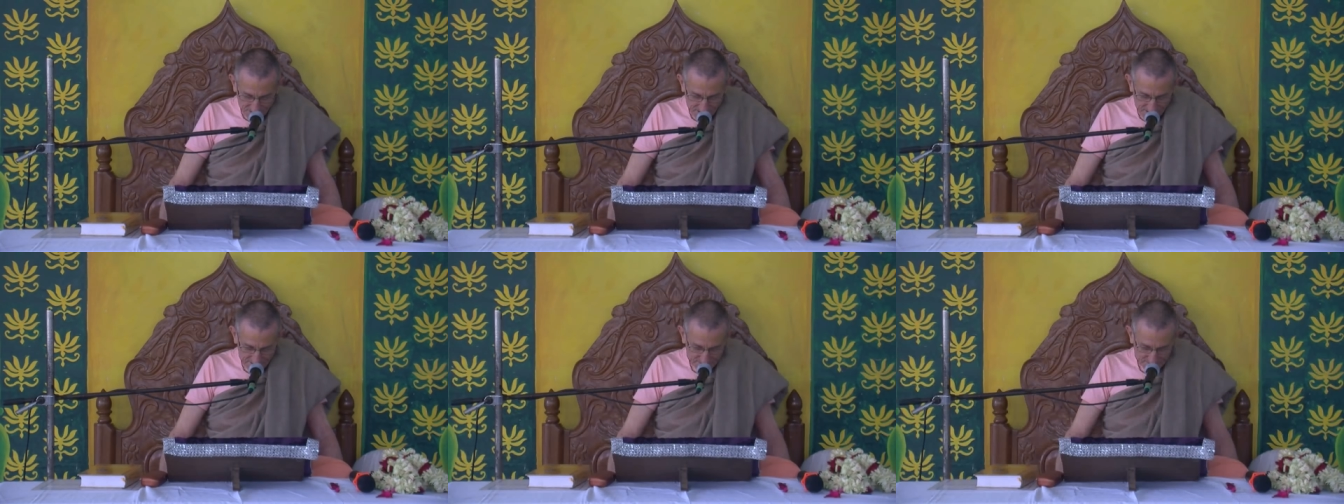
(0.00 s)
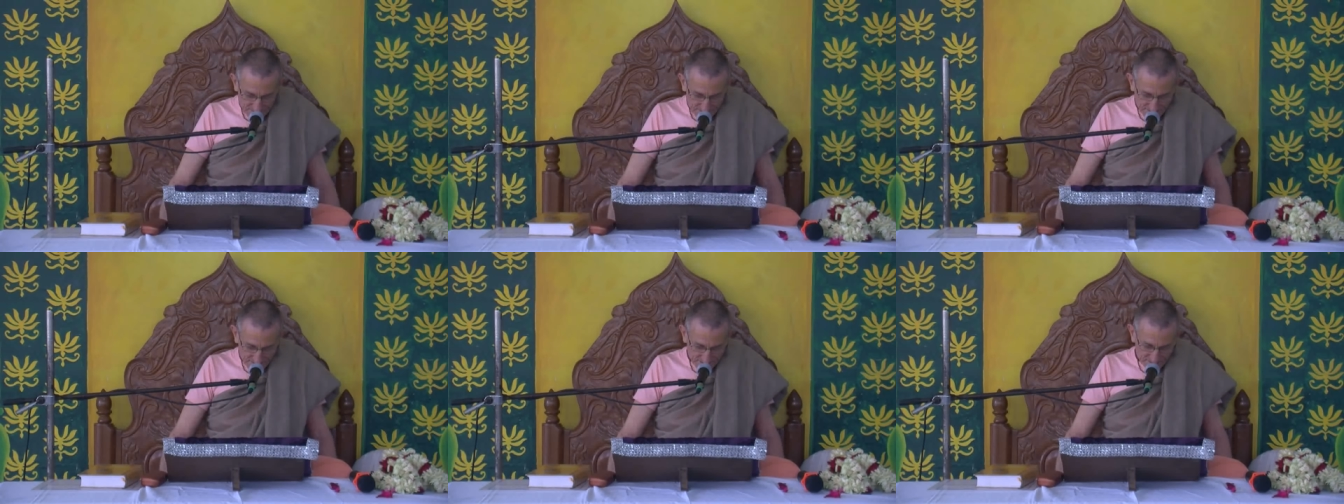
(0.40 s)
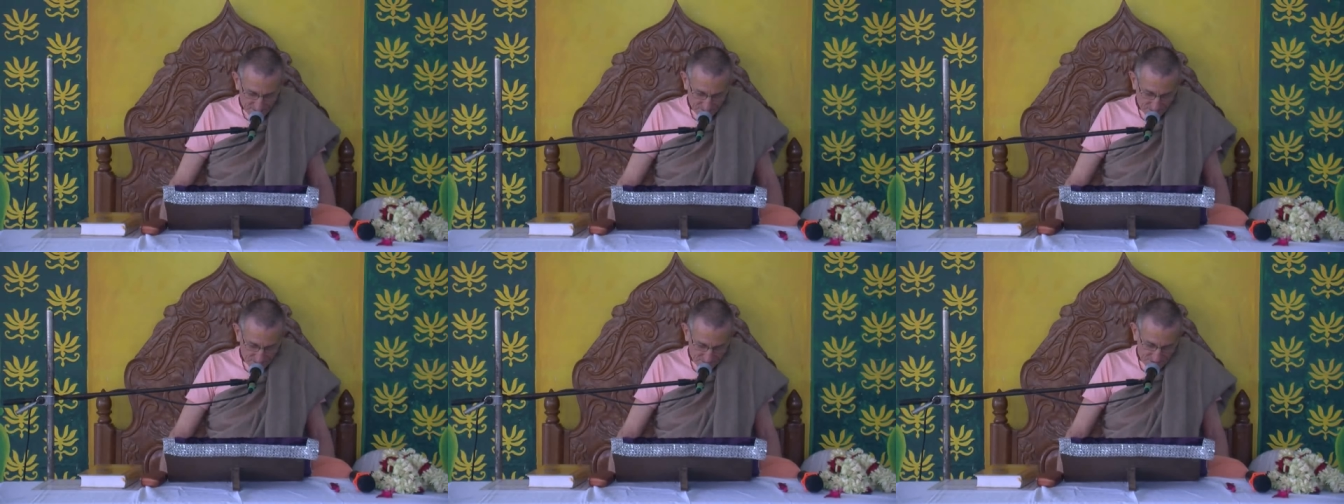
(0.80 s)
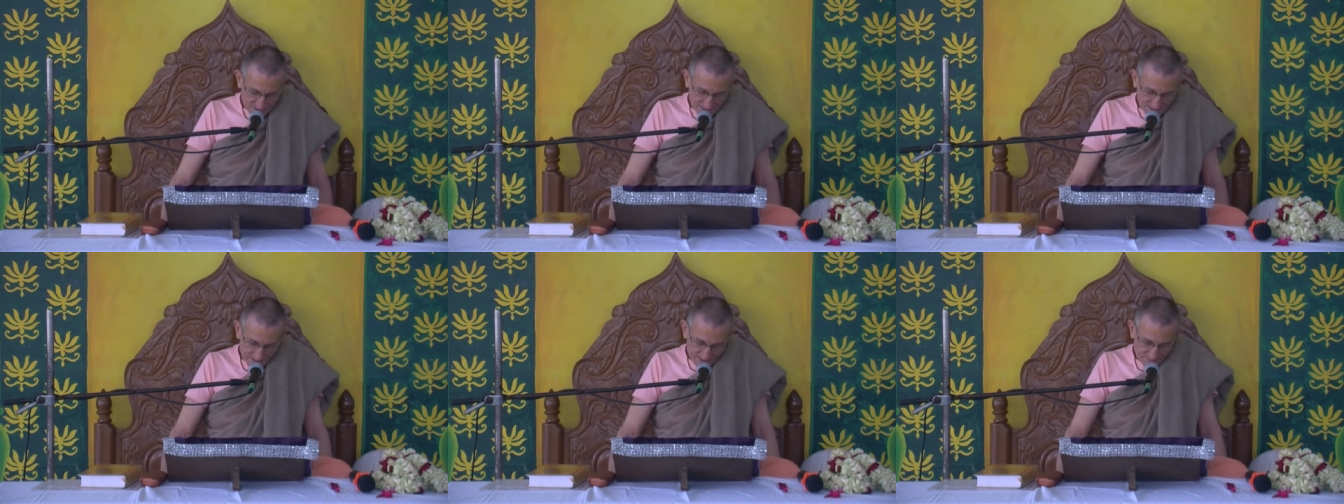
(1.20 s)
Uh, that here the Lord
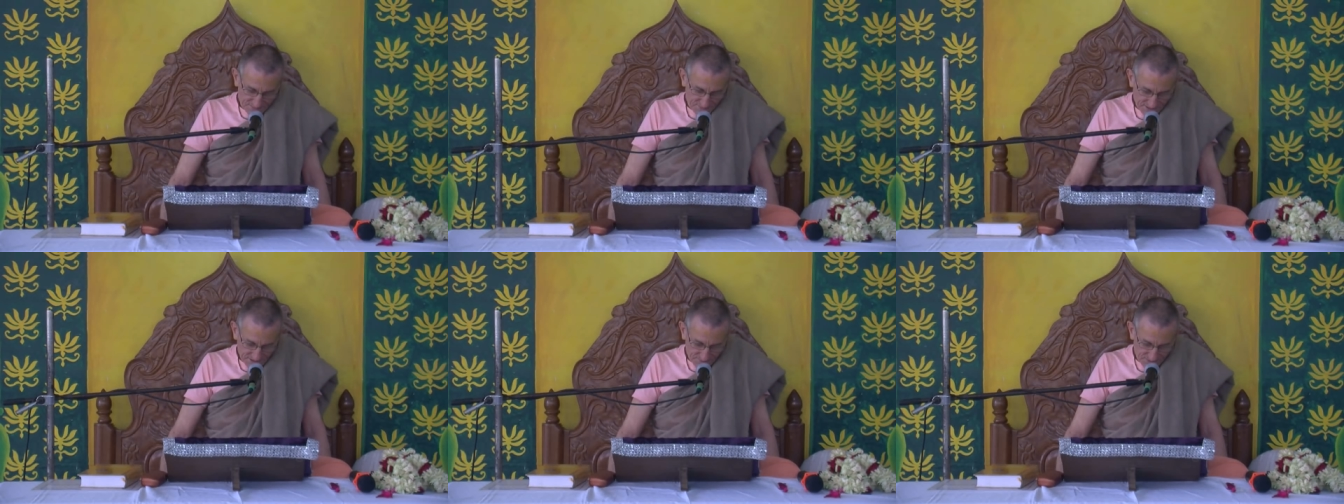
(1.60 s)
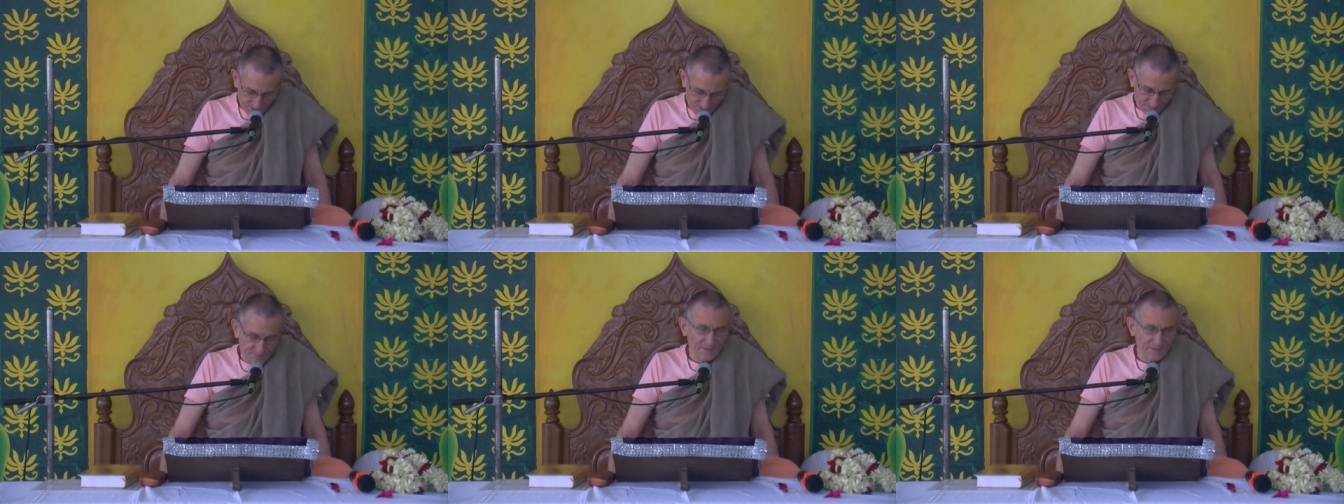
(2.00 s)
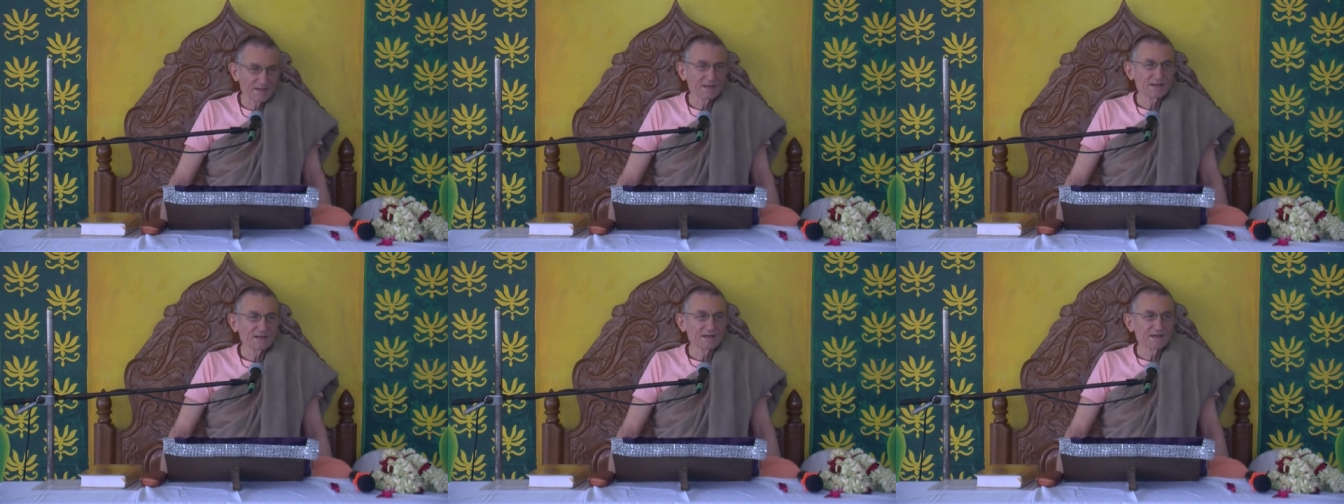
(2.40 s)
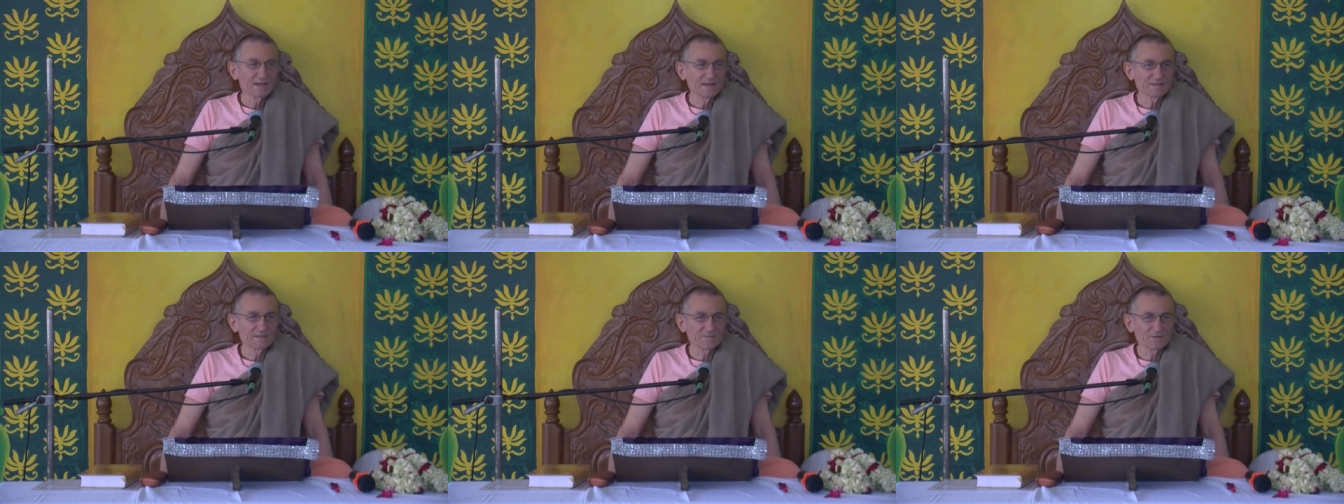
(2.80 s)
saying he's, he,
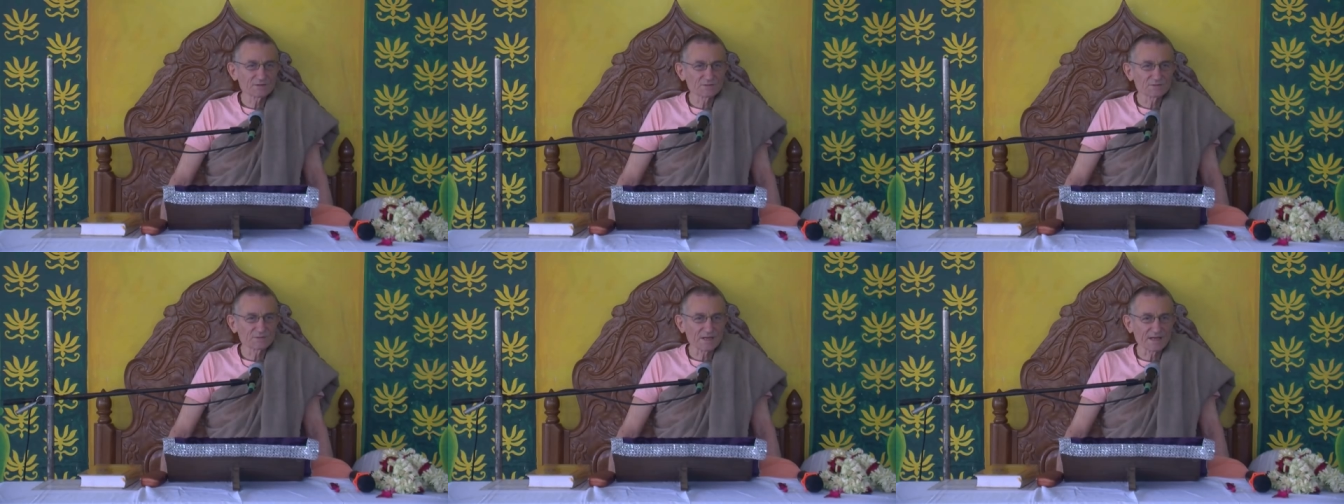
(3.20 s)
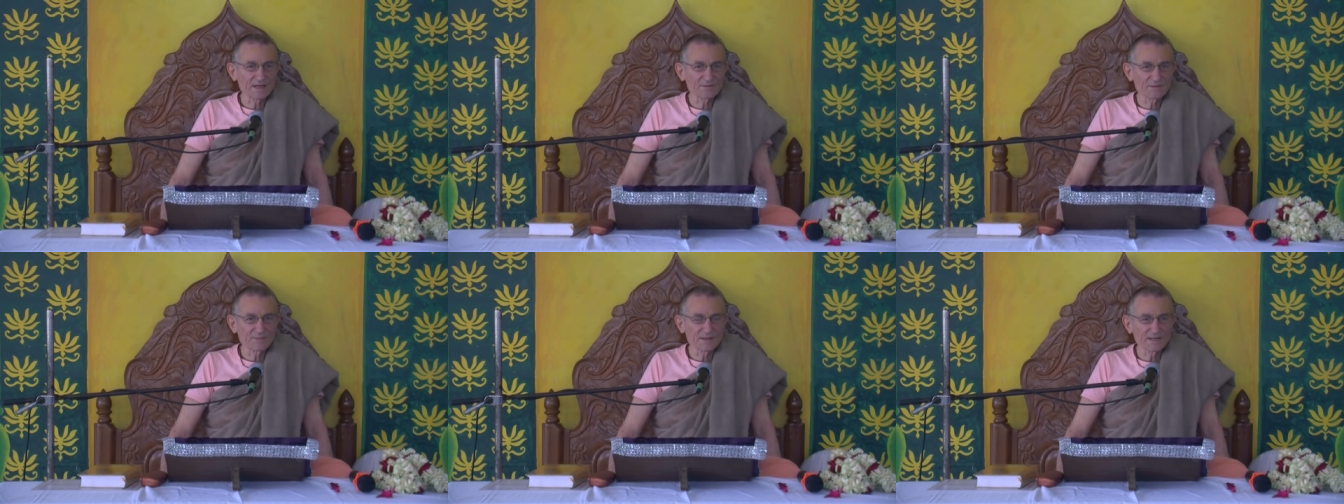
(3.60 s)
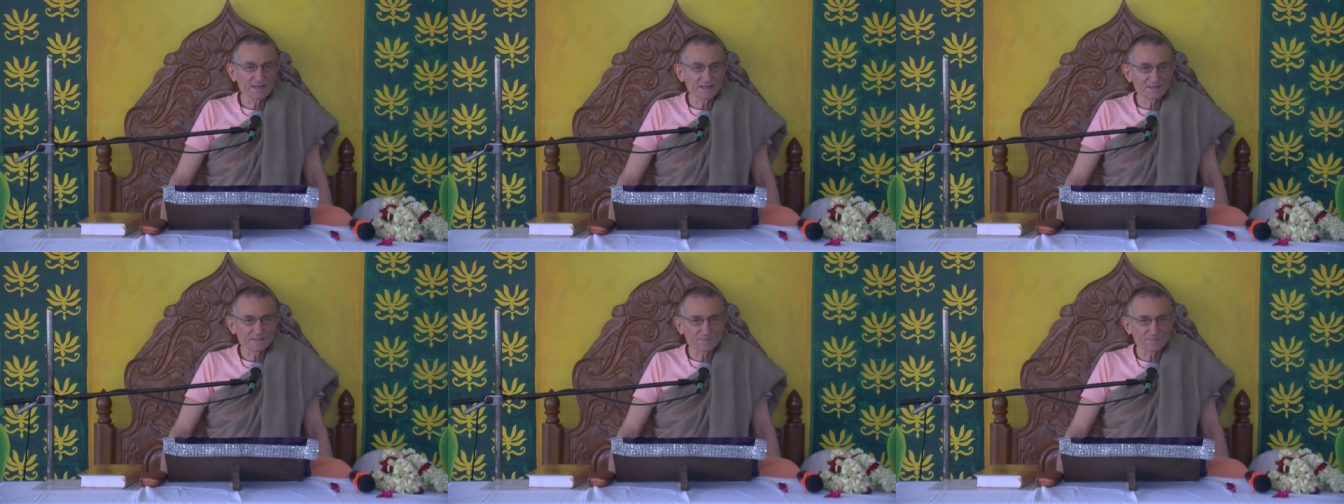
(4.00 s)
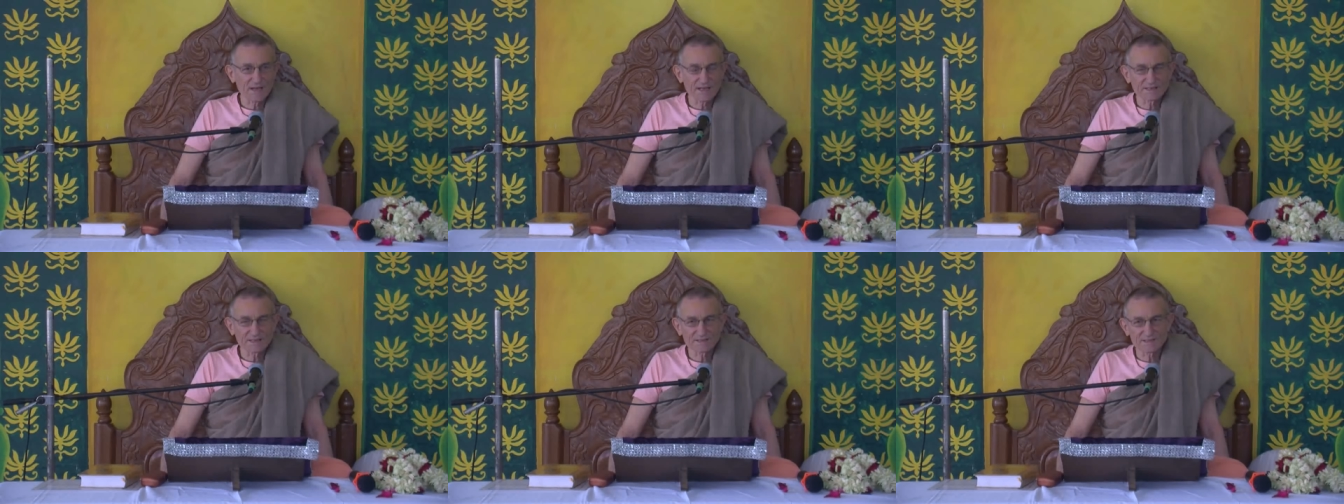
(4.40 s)
he's Vishnu Tattva, but he
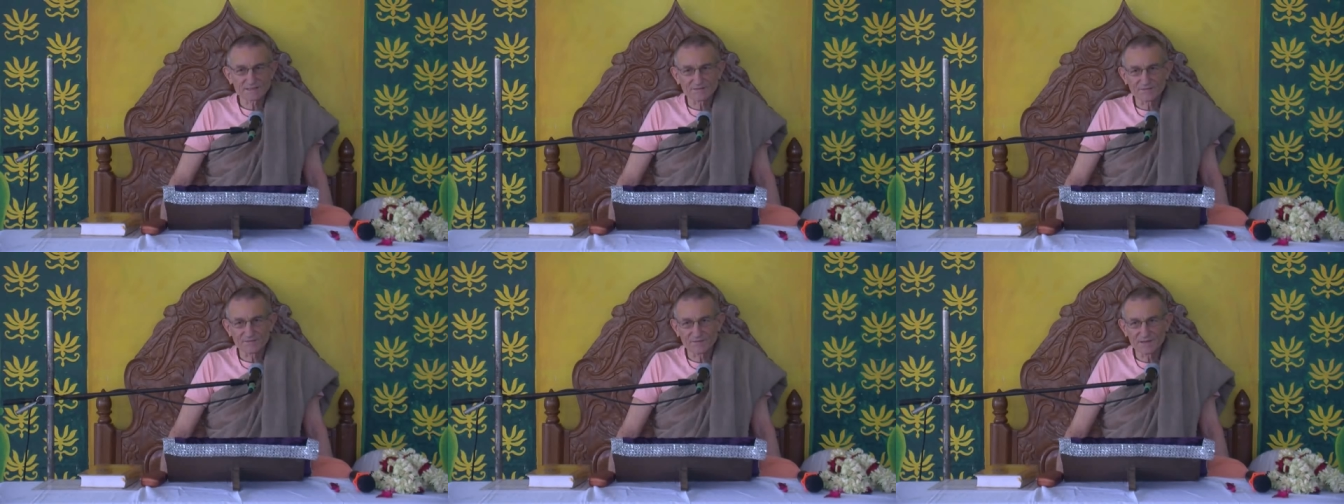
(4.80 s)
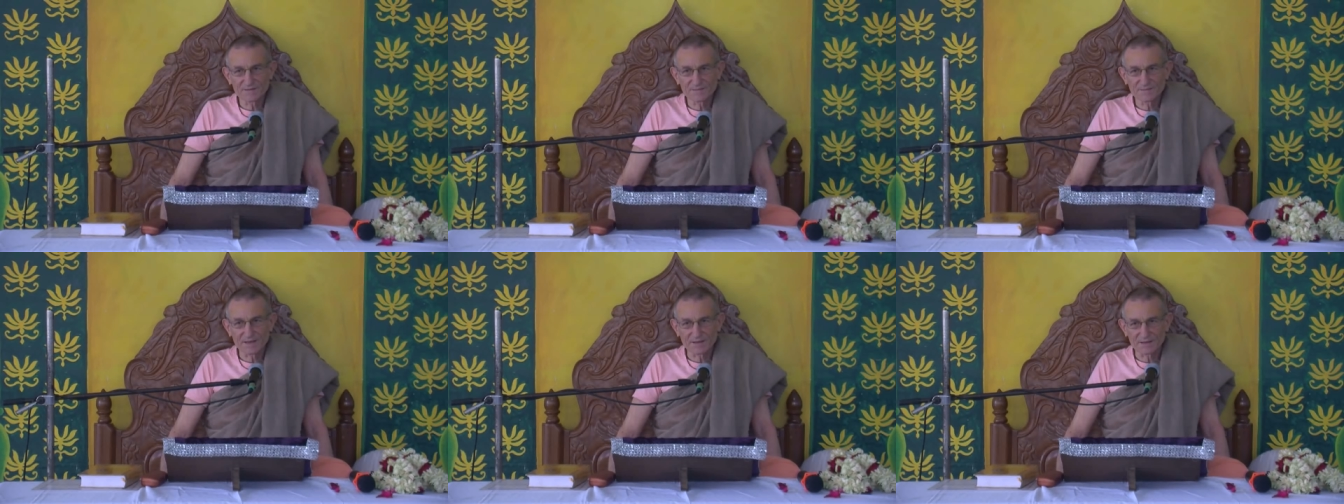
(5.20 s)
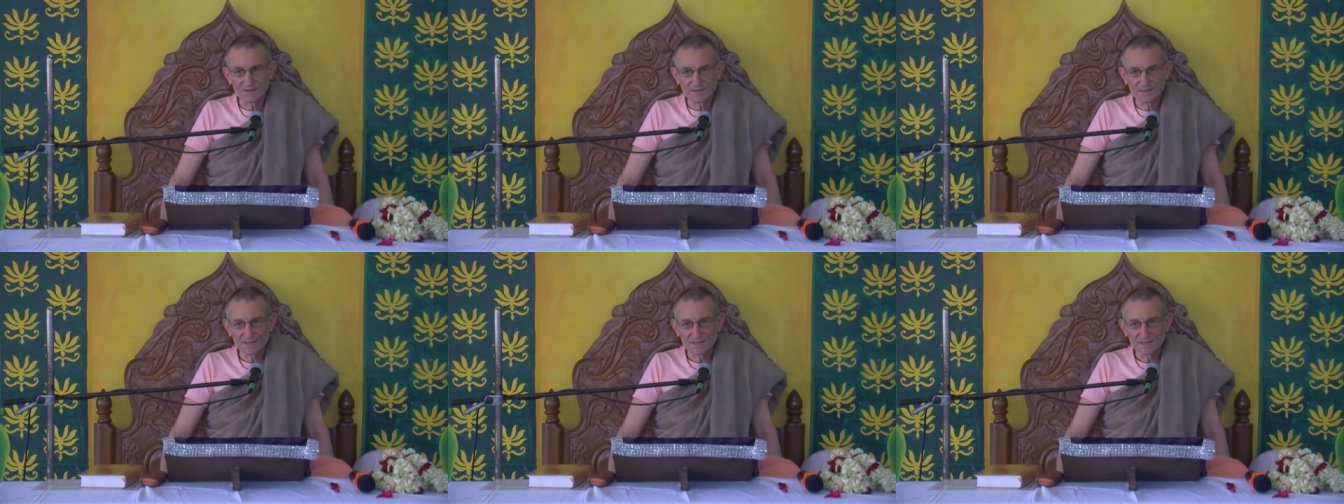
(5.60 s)
expands as a female